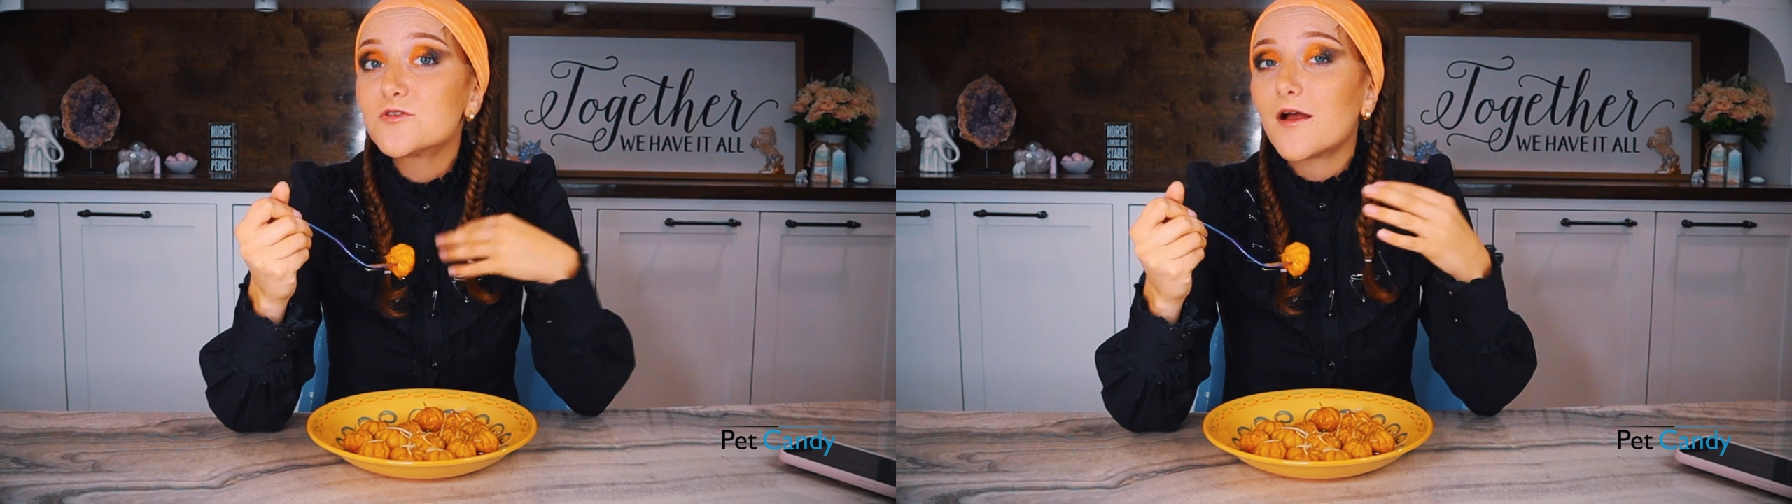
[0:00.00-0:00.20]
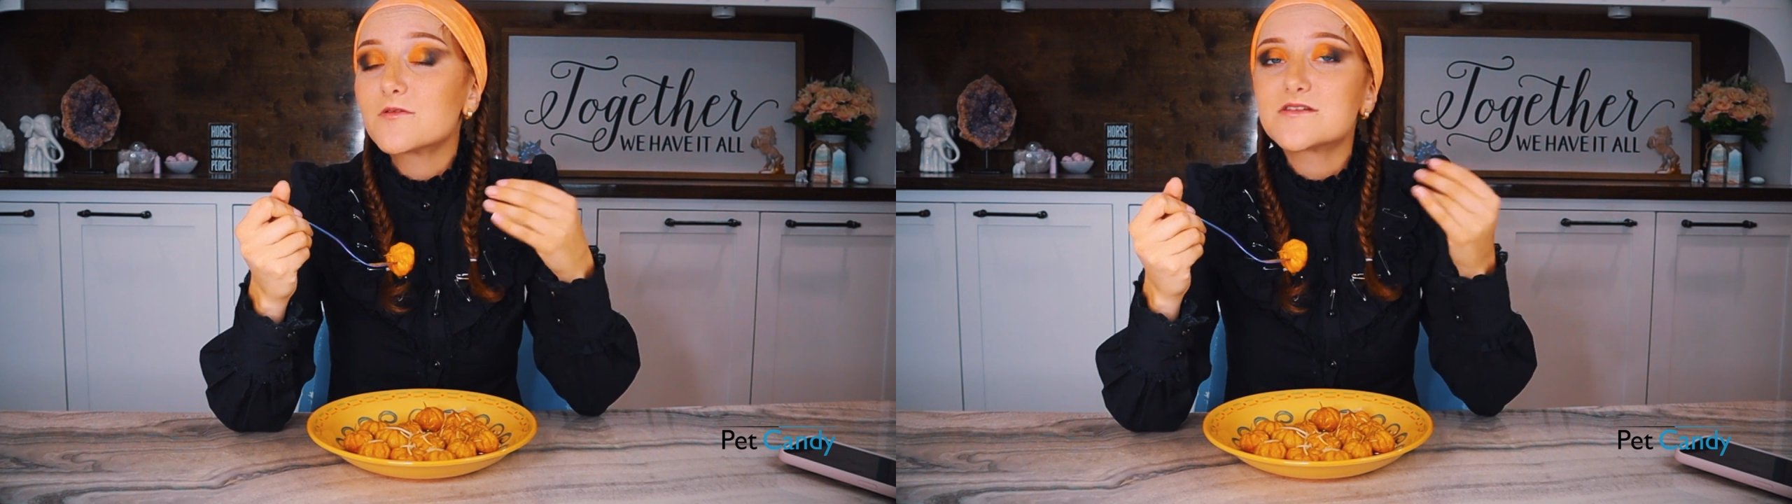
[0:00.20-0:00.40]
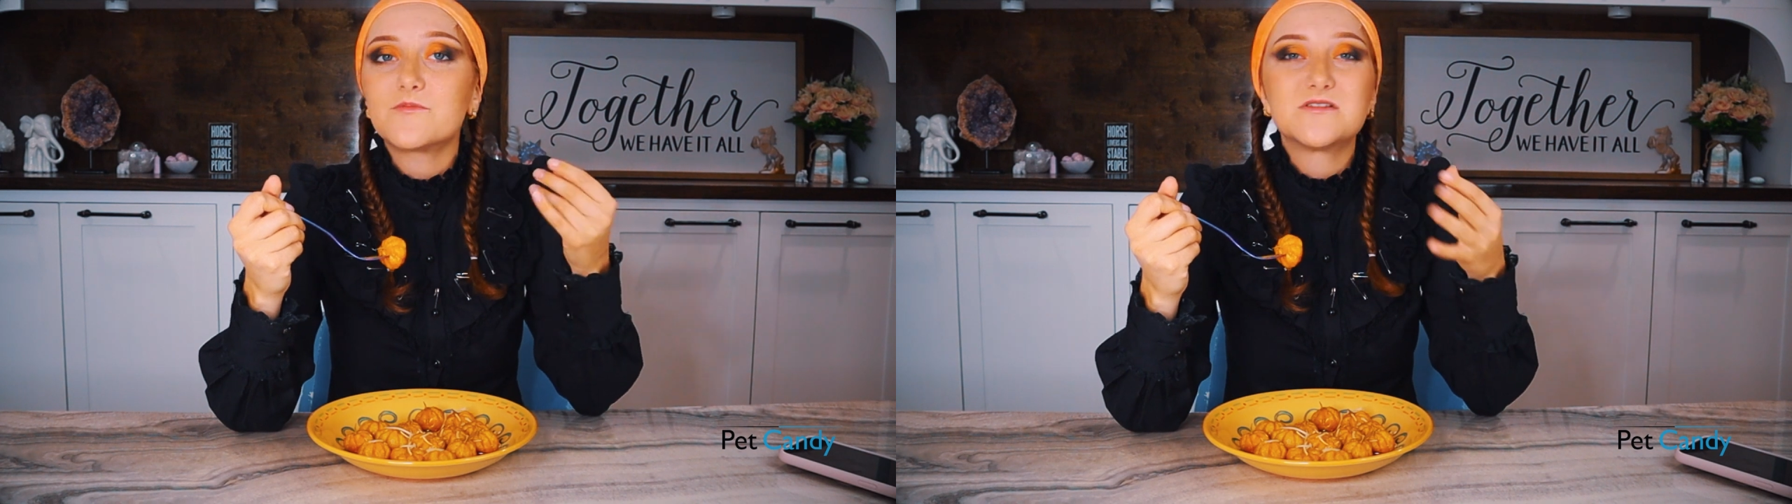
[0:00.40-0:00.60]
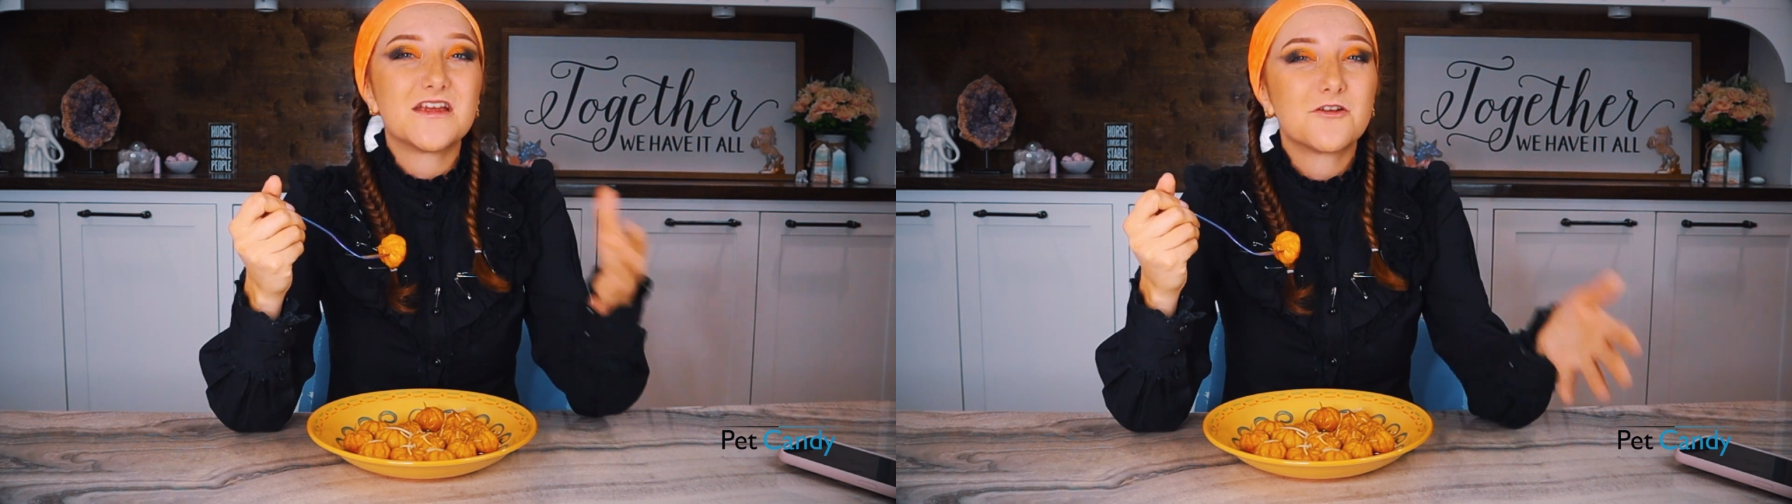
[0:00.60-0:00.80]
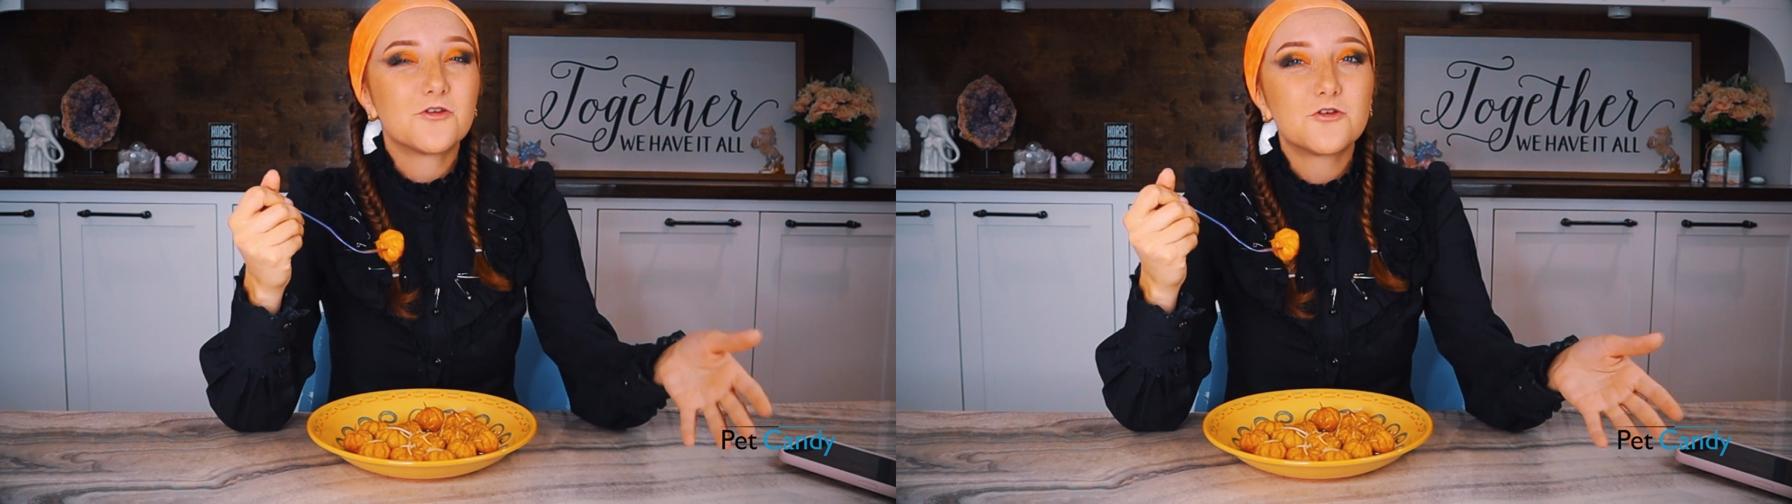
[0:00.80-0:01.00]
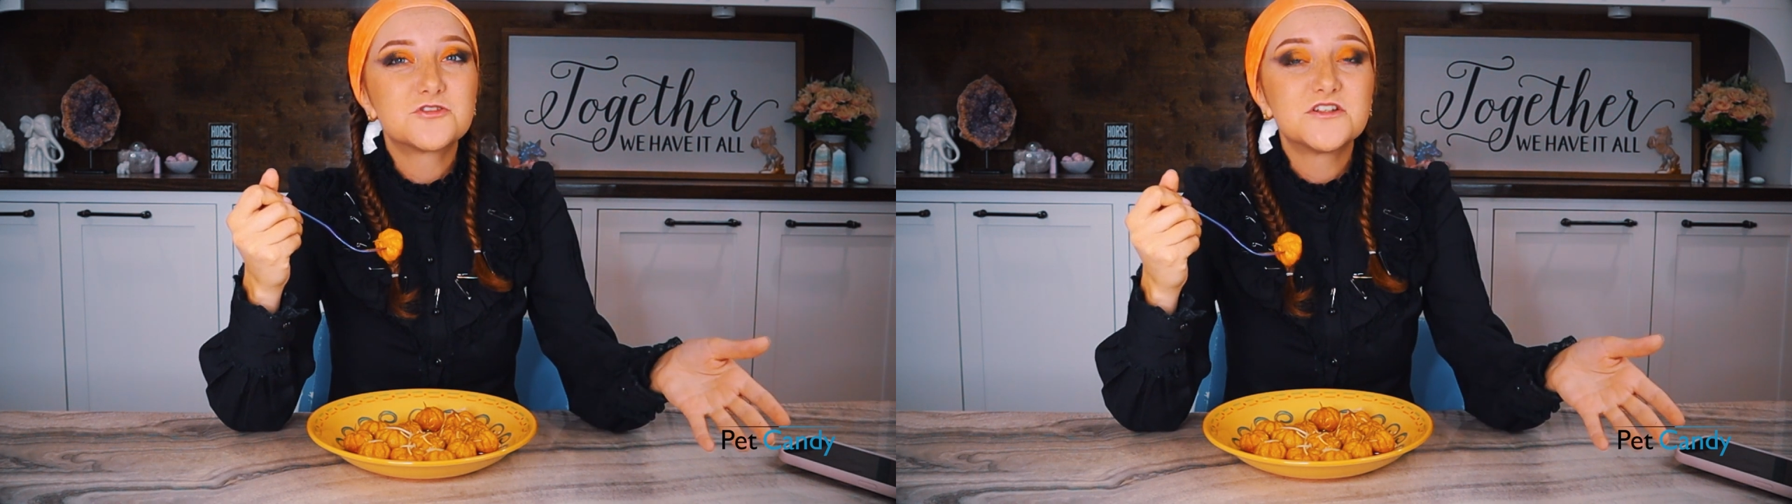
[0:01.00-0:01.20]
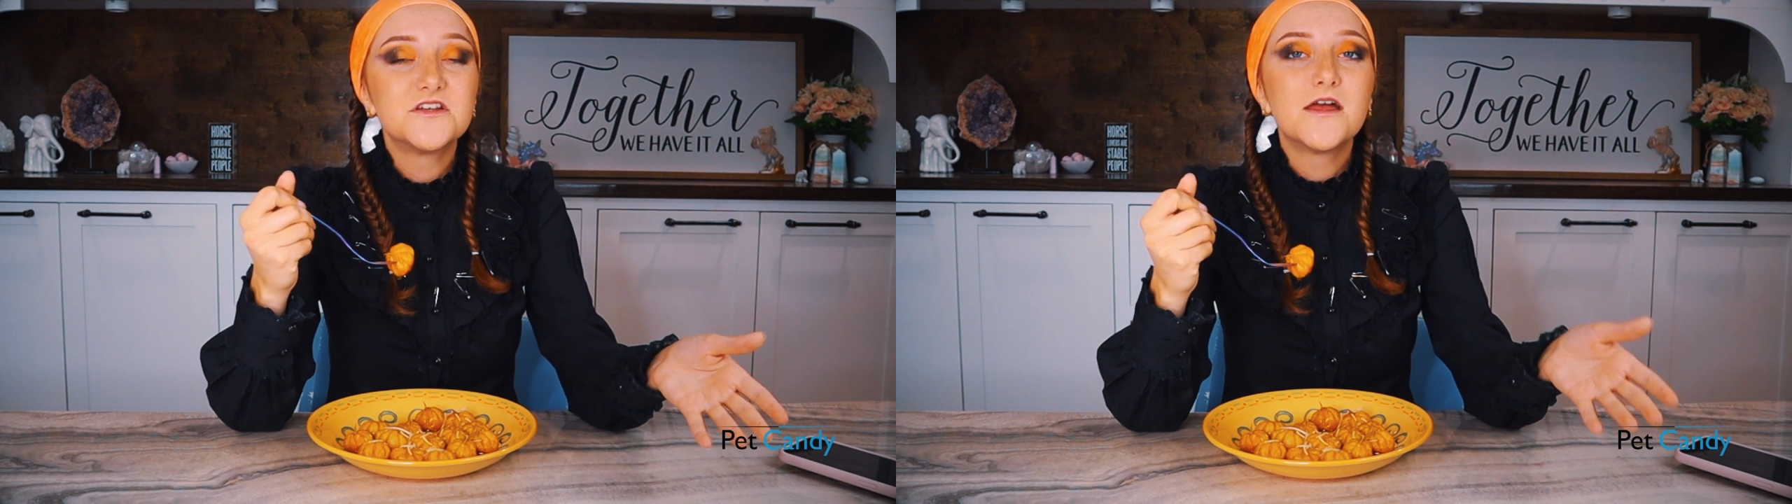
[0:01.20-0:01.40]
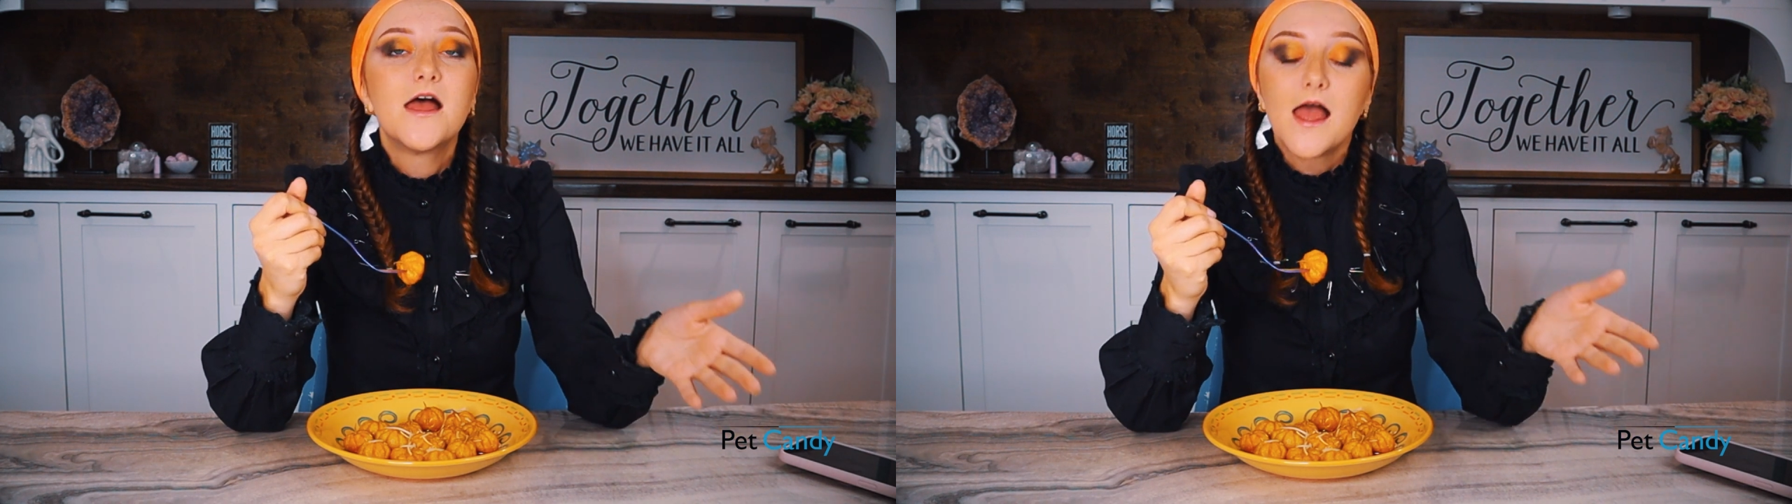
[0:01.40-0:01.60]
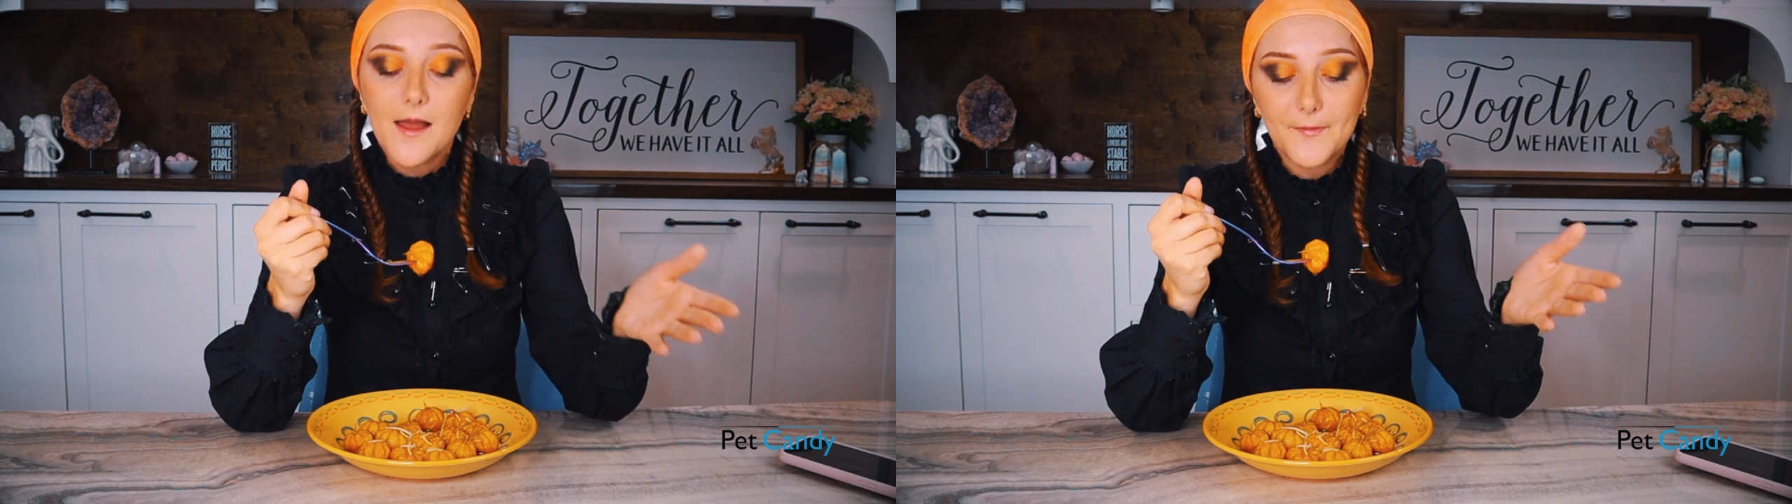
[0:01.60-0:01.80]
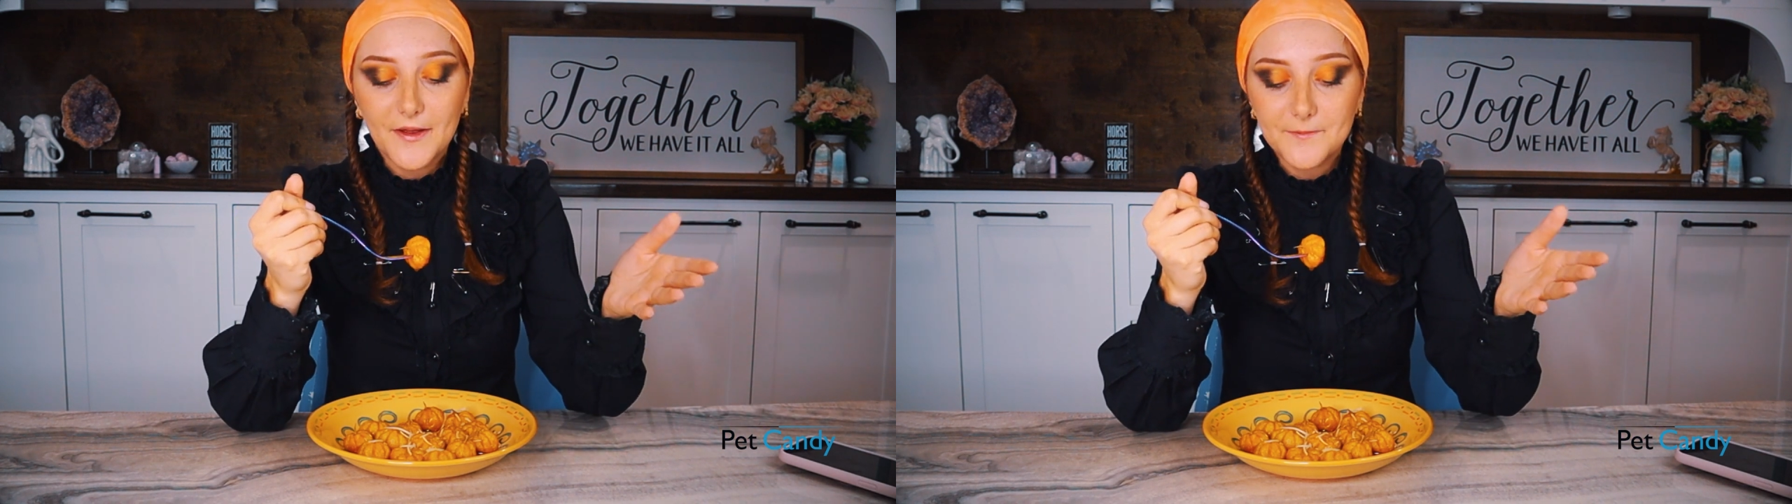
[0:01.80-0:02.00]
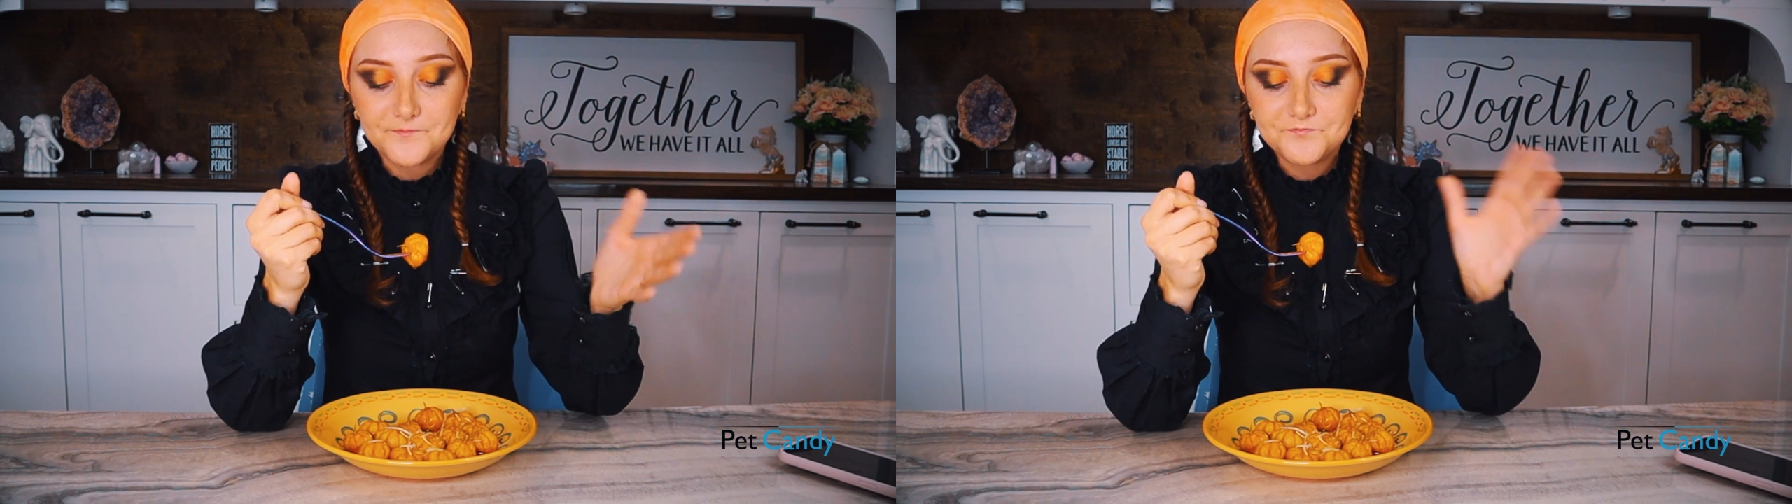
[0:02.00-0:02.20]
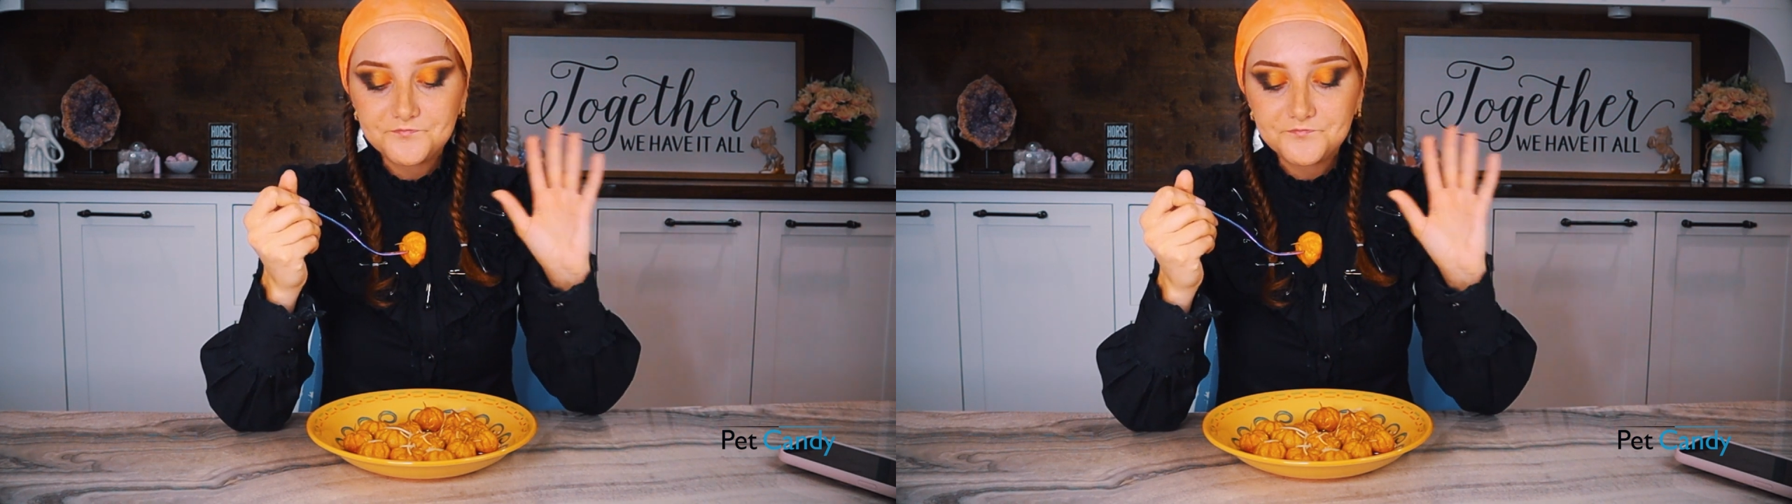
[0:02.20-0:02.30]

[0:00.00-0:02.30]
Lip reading: I also have potato gnocchi, but